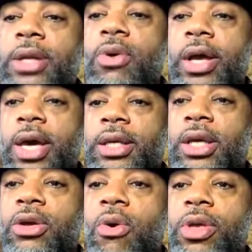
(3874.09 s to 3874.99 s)
I know I got to
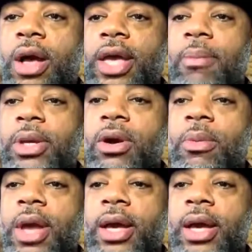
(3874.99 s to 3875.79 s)
get going. Y'all got me going.